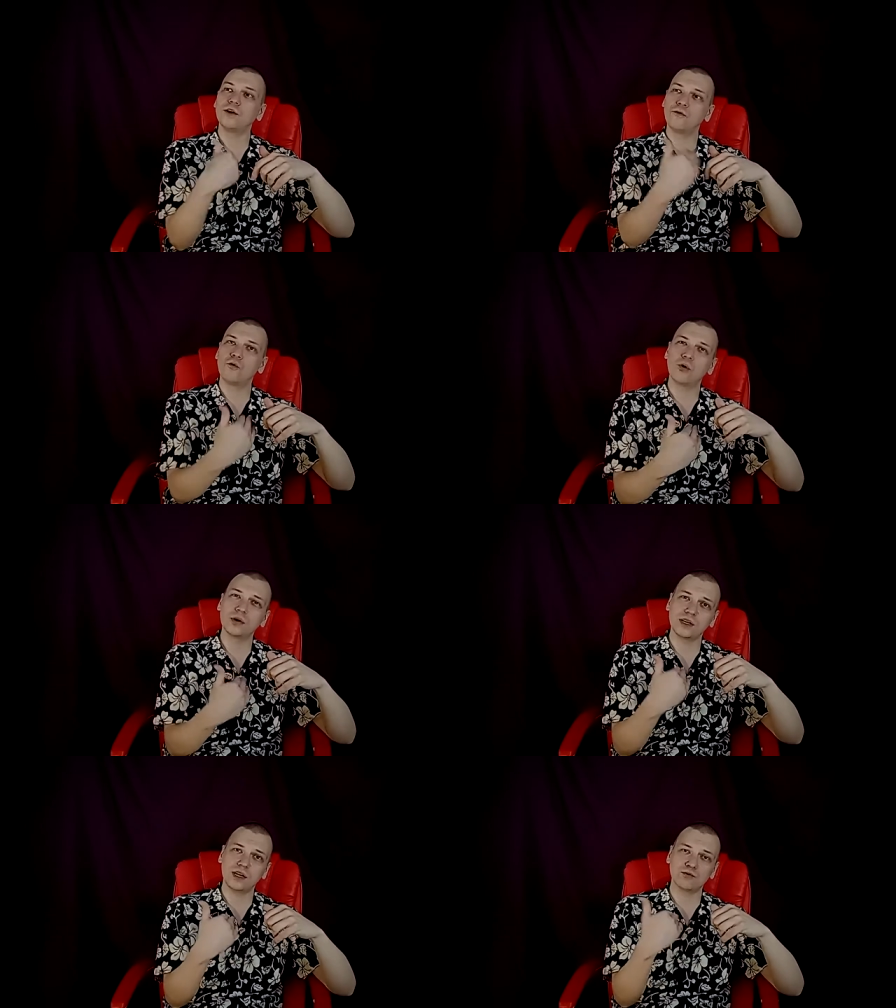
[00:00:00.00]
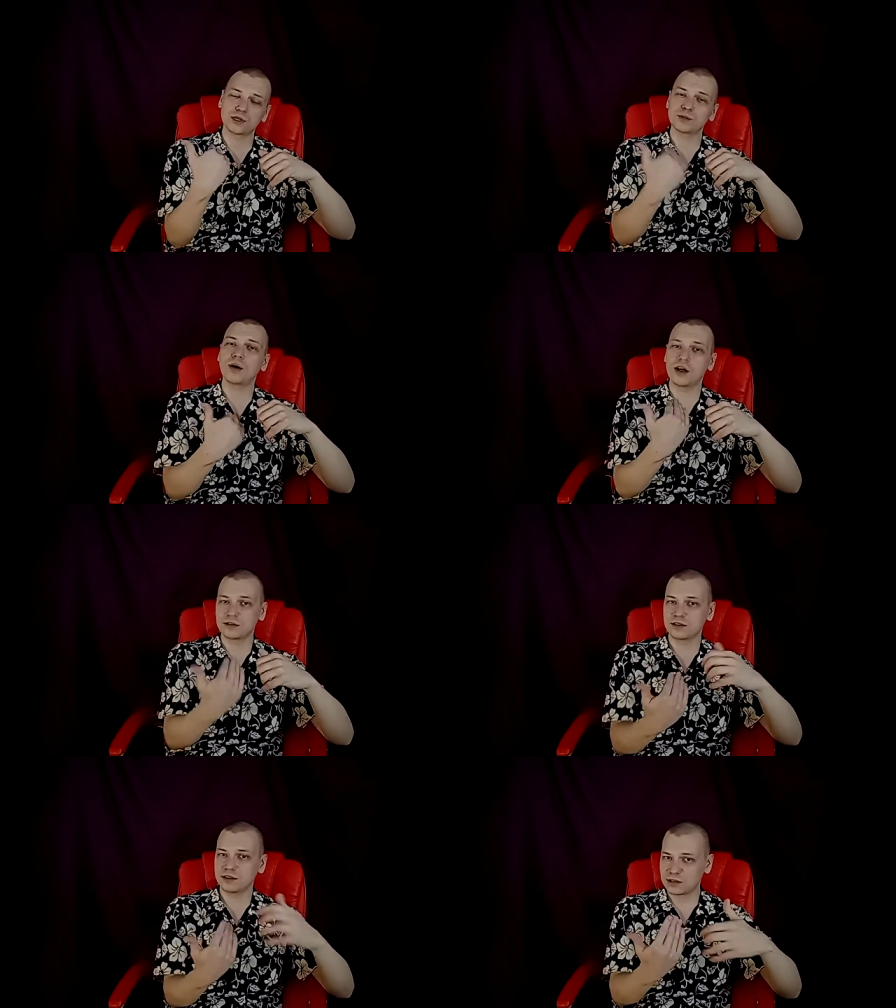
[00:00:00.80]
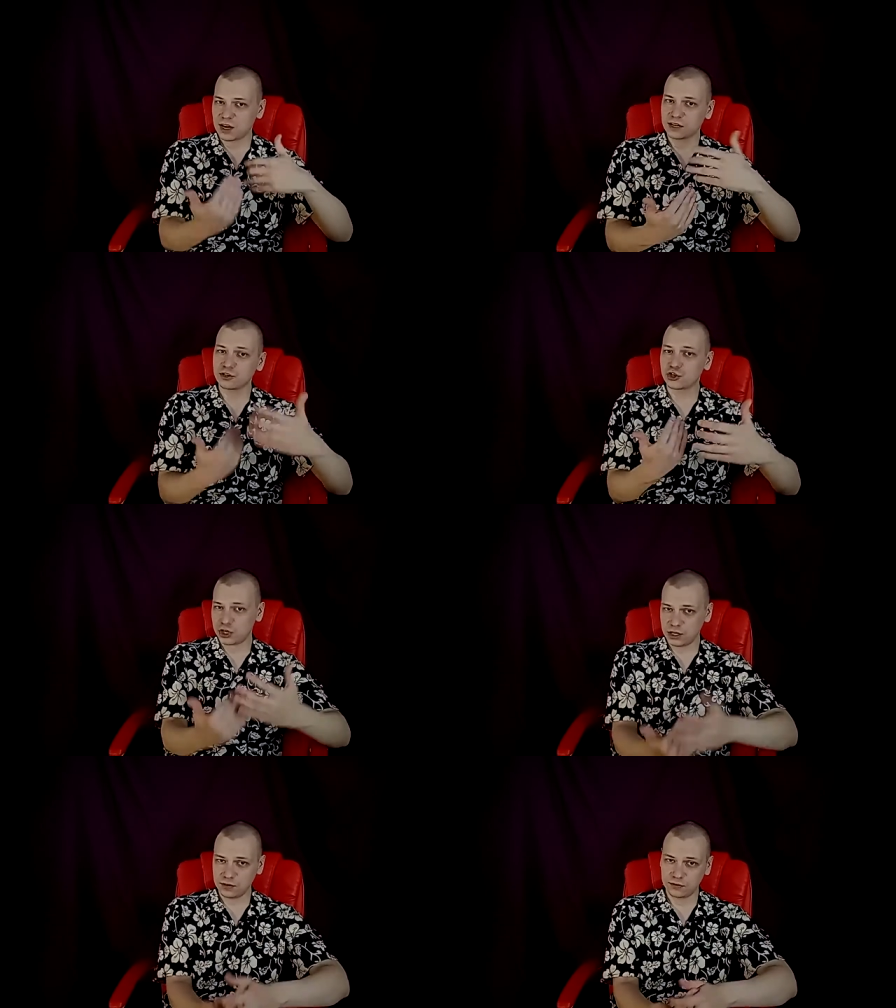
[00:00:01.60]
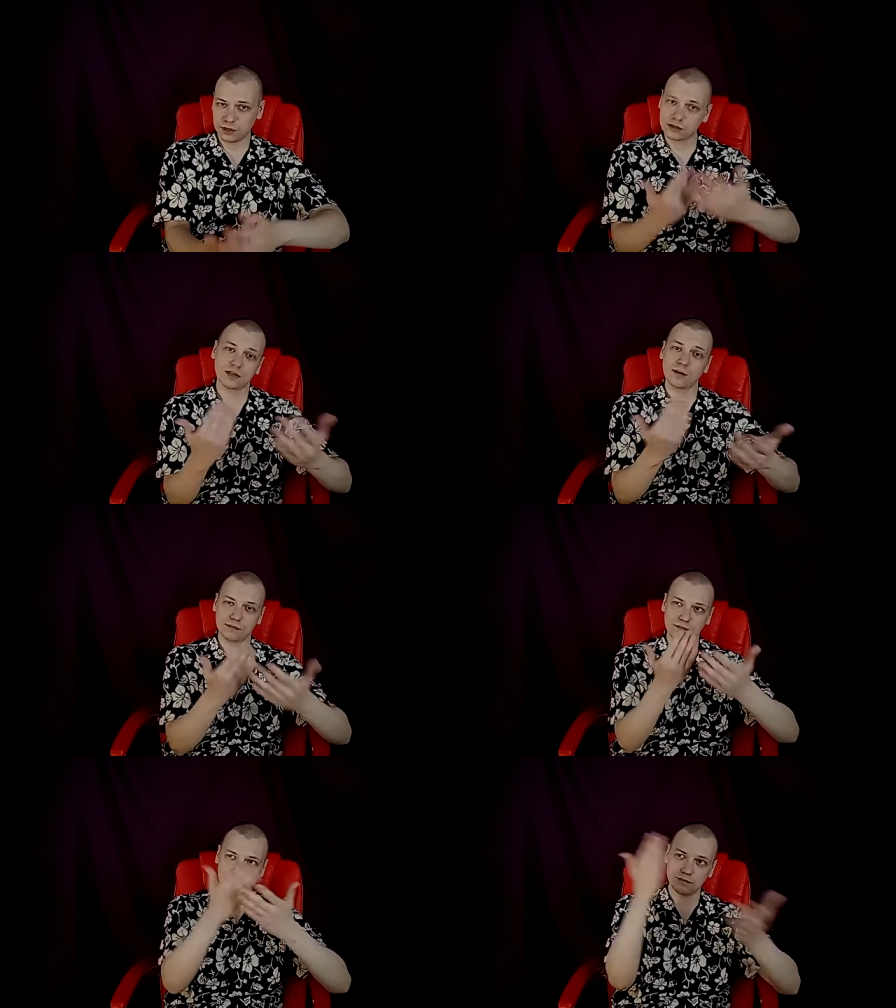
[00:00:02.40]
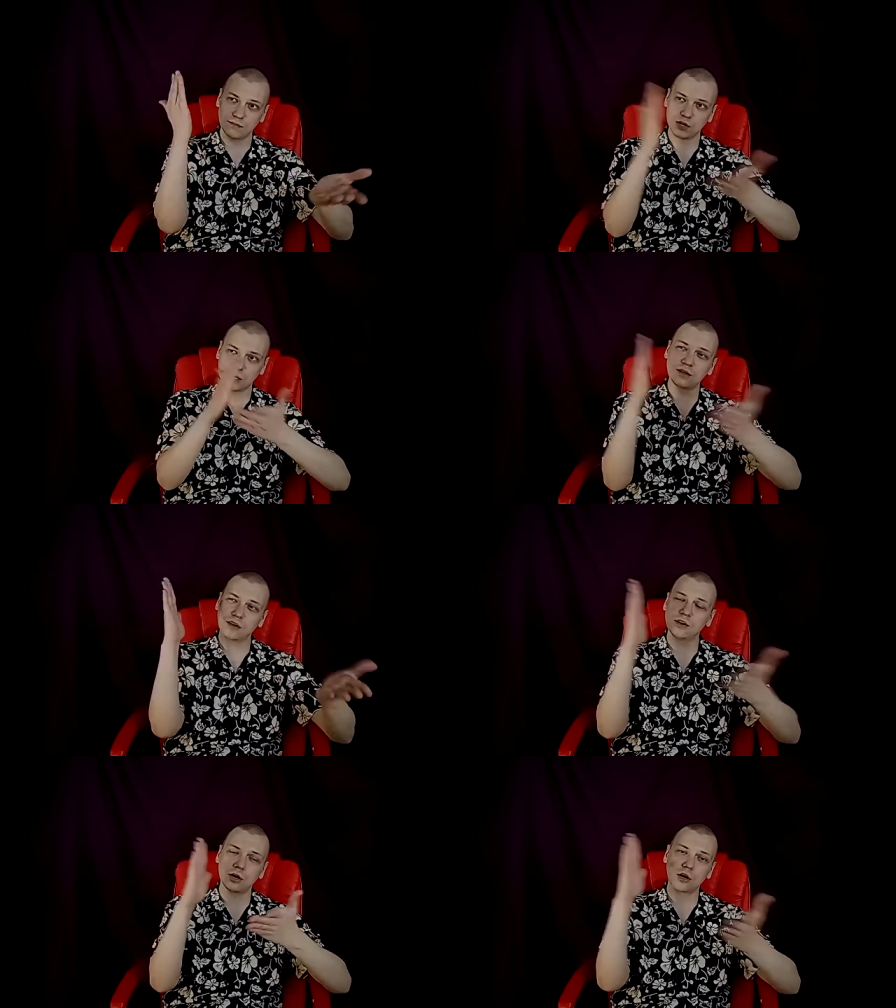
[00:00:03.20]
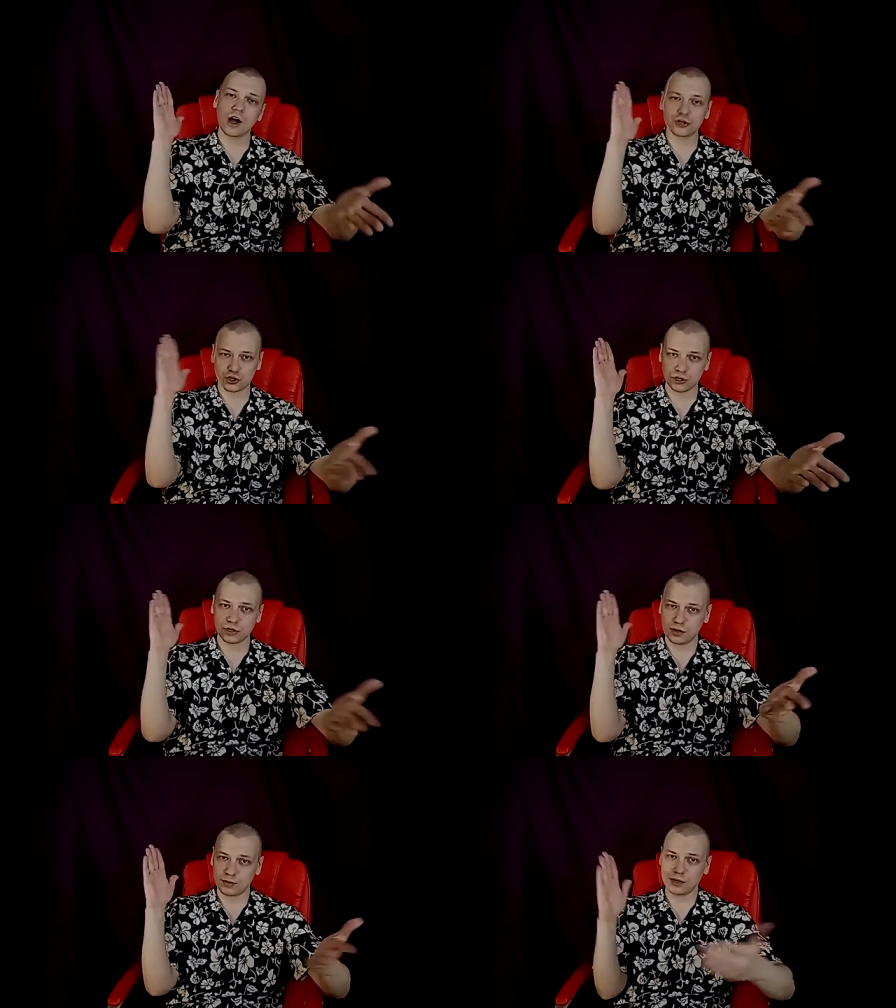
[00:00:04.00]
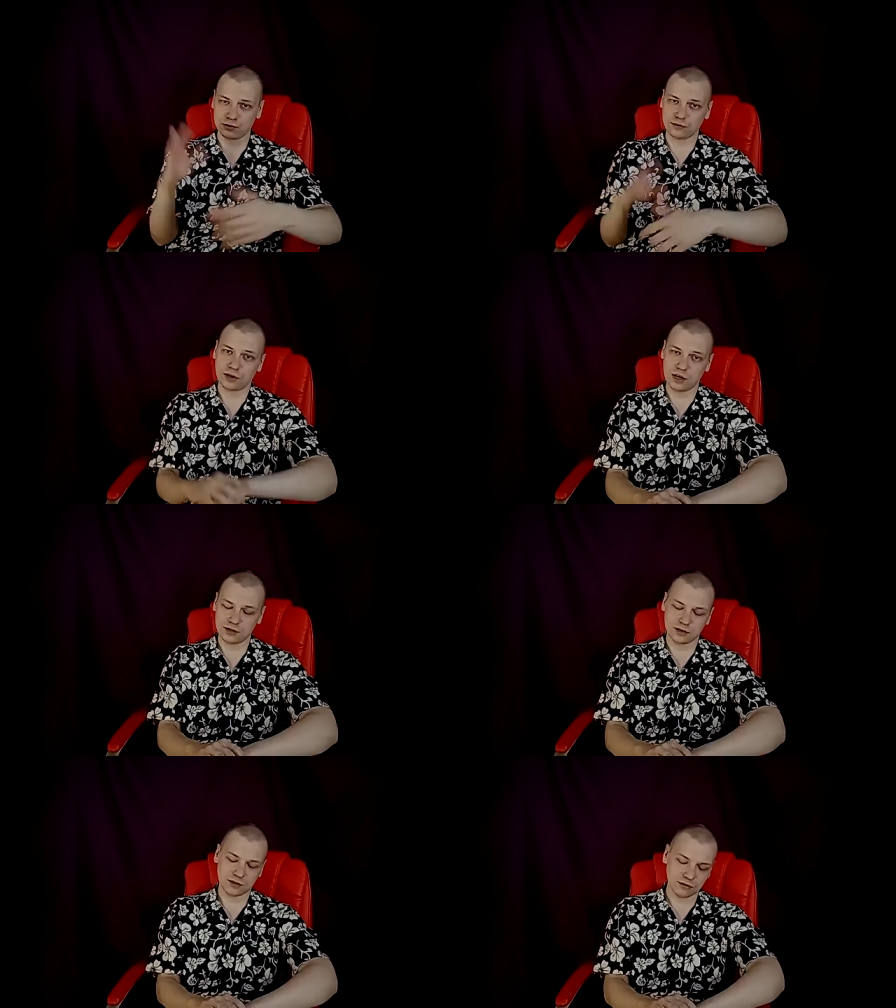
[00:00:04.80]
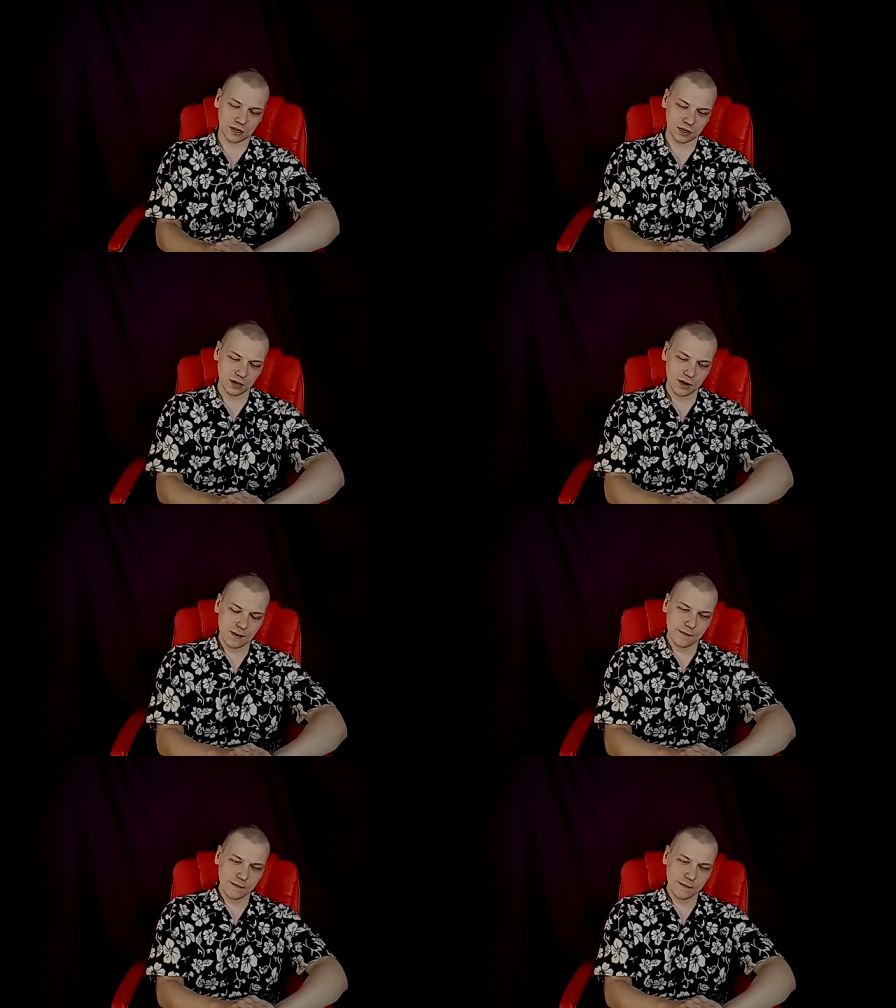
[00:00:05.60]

Therefore, the response is not achieved in some, in, in a larger amount of cases, right?